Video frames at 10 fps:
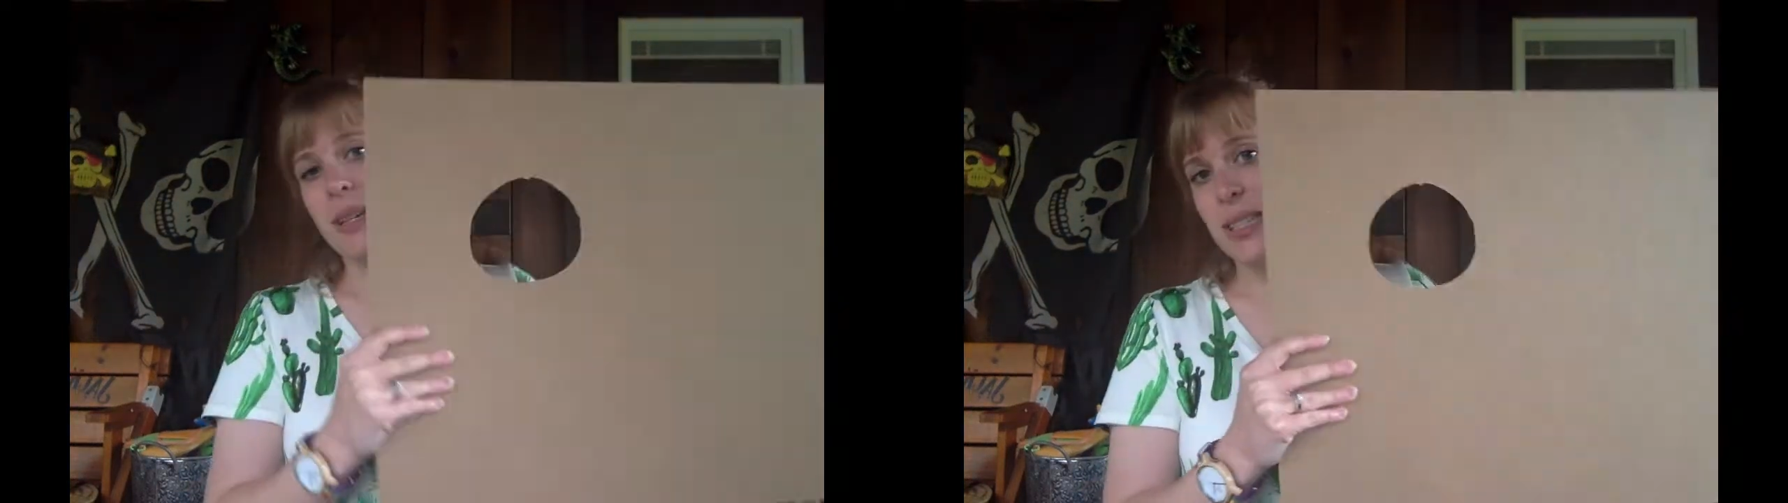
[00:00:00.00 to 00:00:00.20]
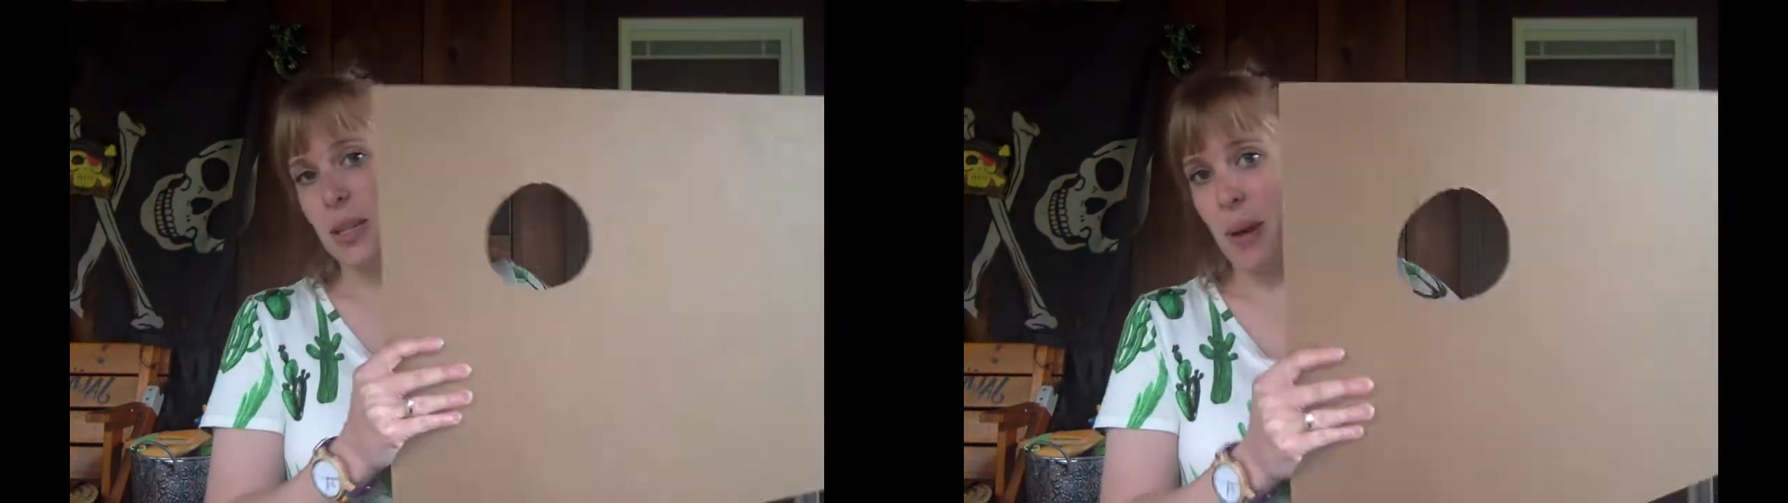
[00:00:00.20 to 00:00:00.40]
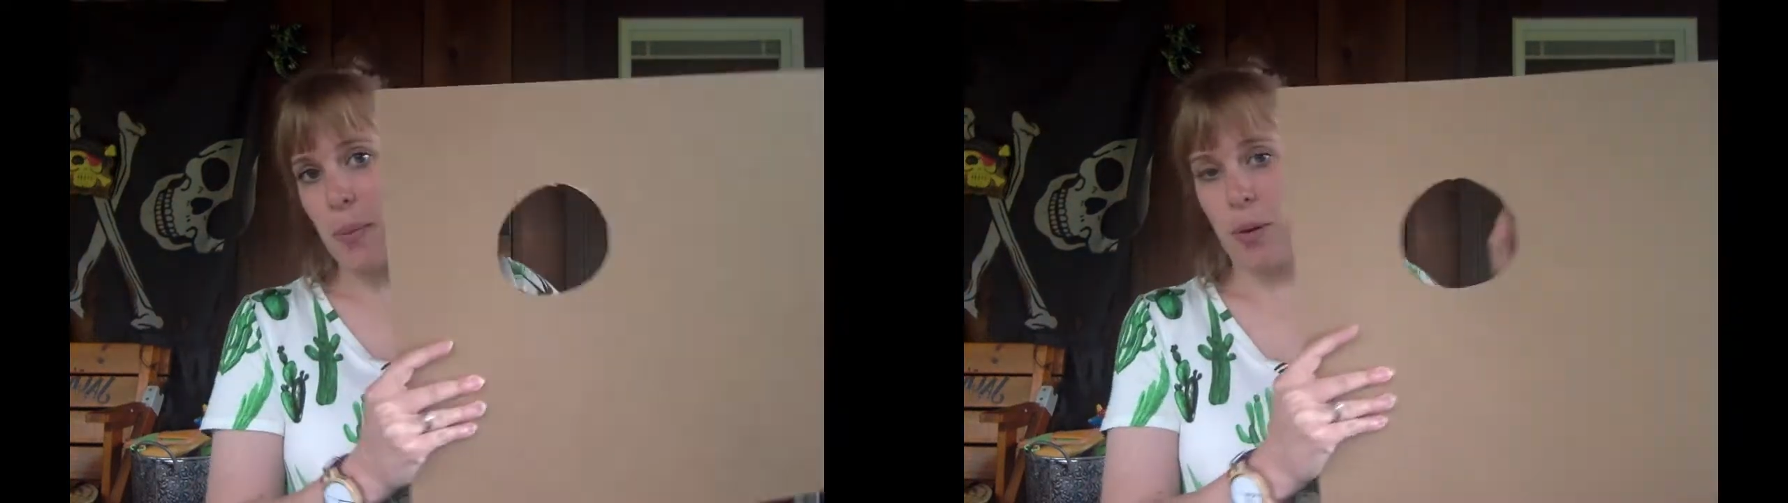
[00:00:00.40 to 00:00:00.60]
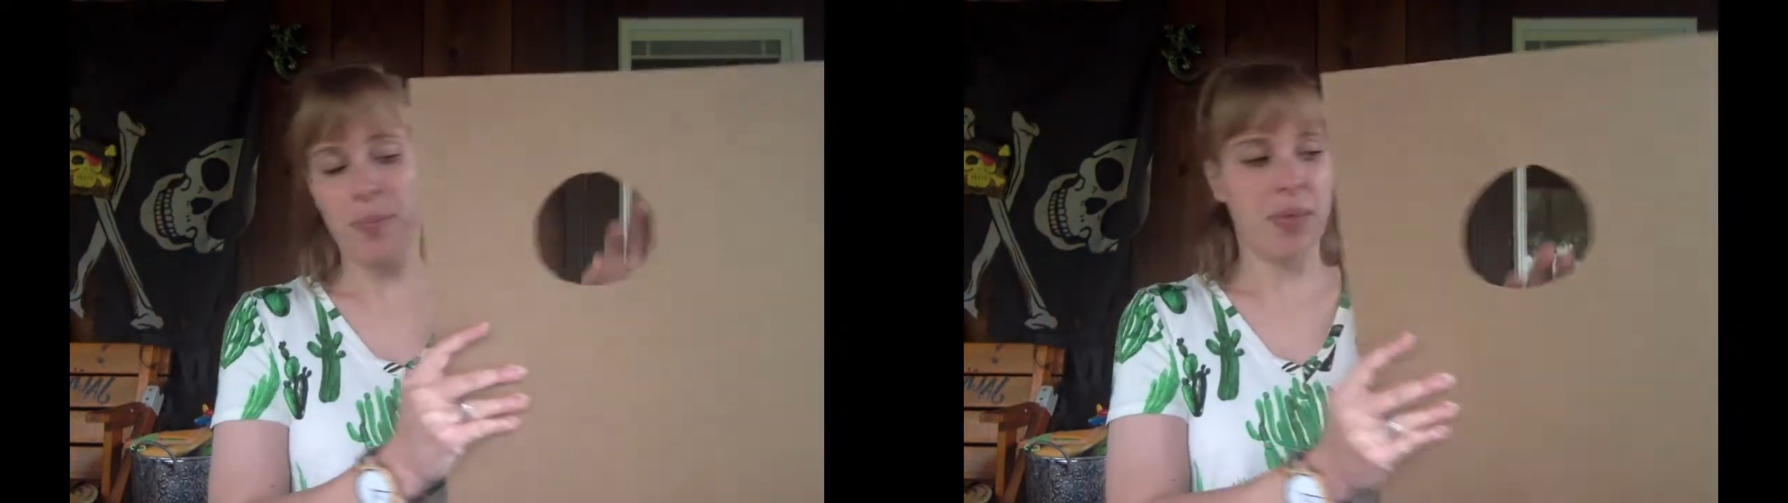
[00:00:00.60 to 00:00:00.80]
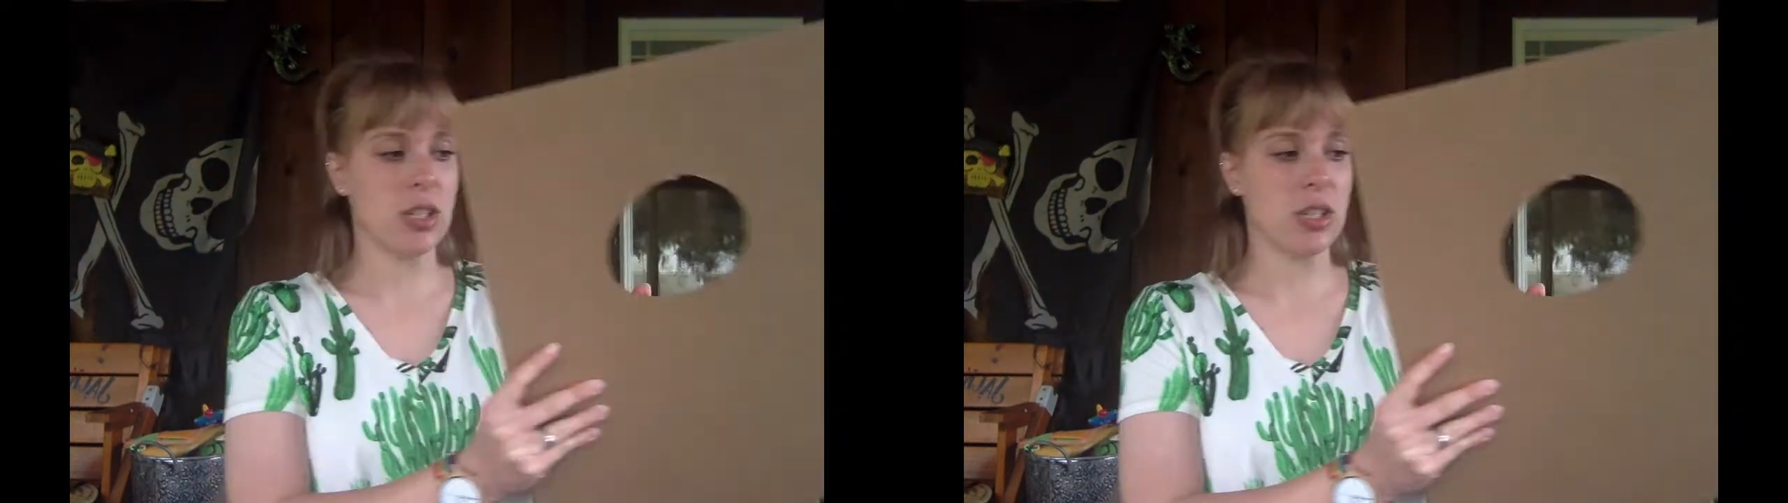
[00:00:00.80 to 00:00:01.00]
pieces of paper,
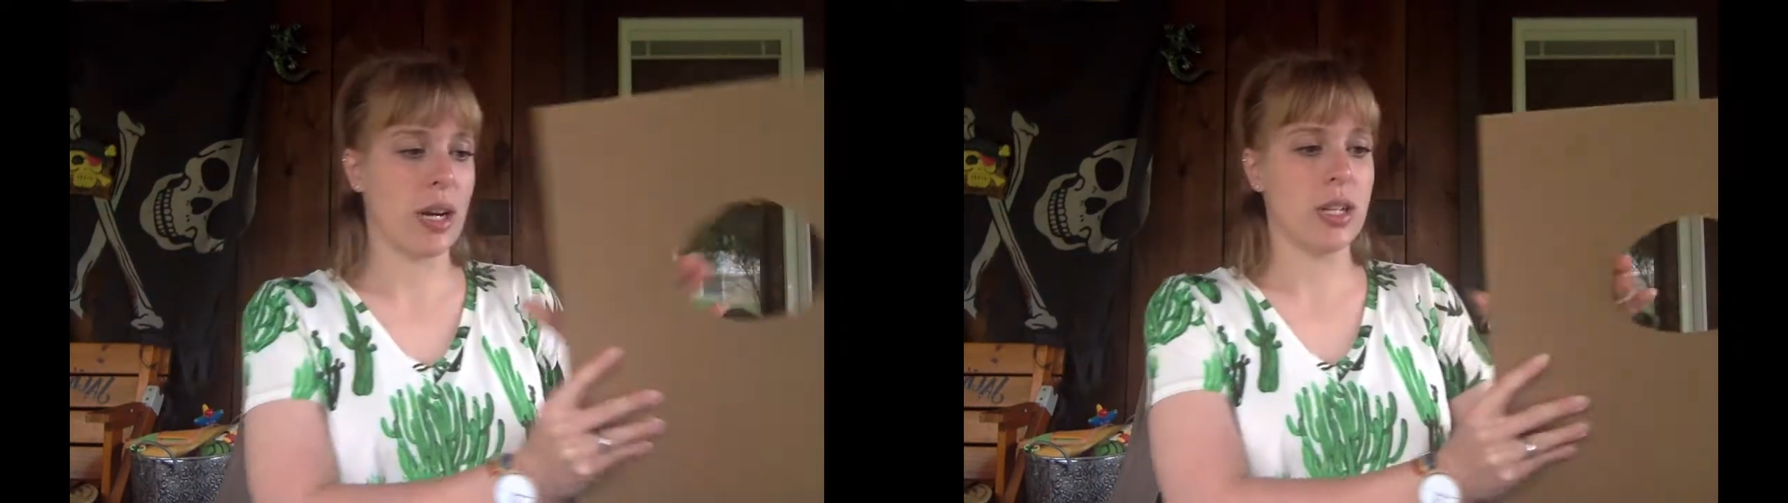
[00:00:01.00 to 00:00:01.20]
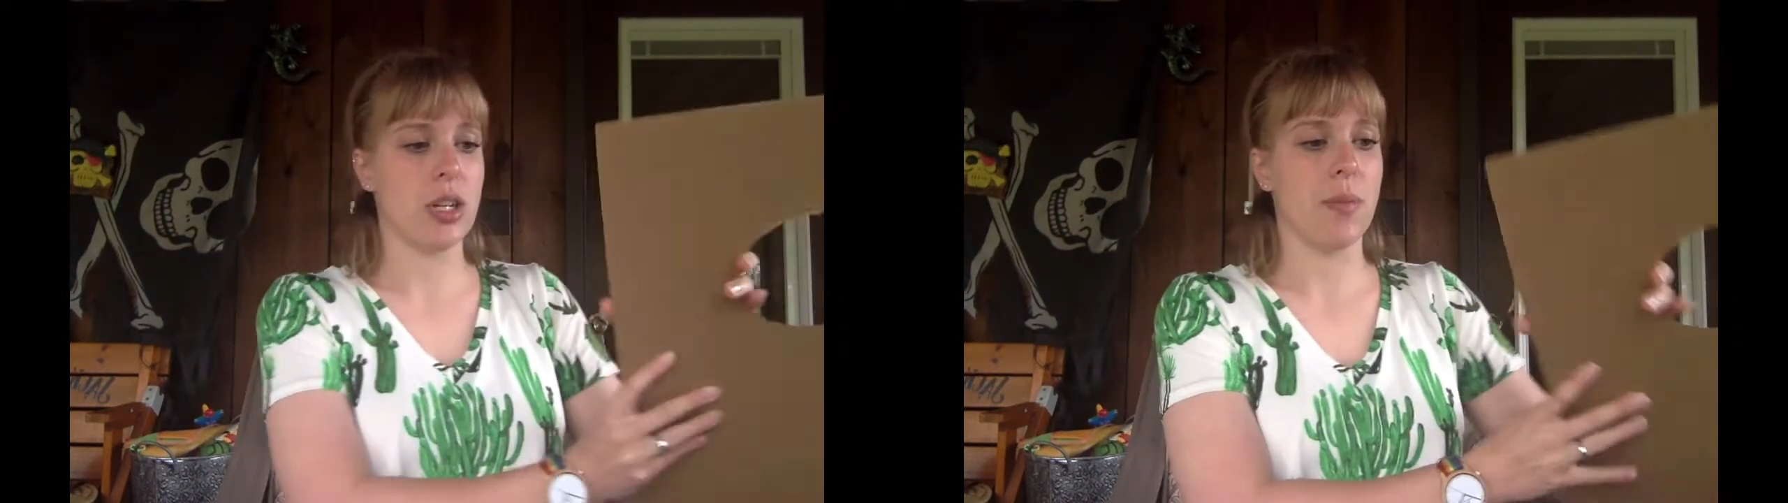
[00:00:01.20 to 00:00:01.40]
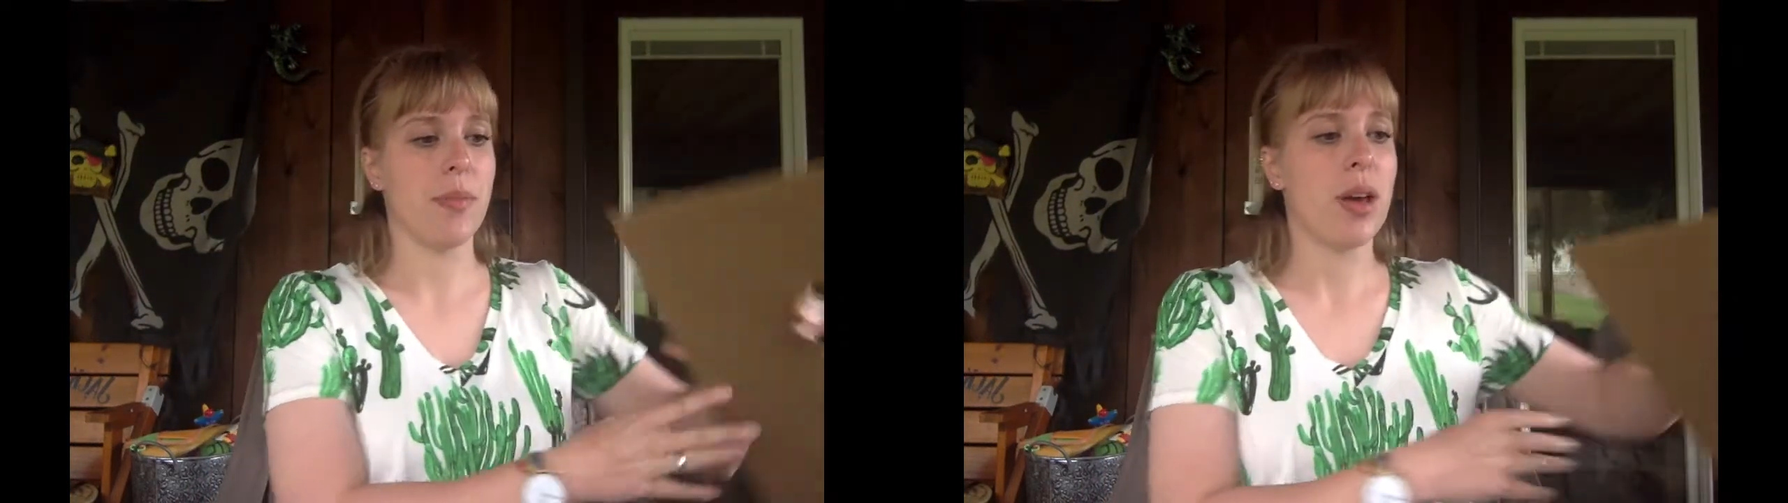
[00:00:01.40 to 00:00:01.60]
that's great too.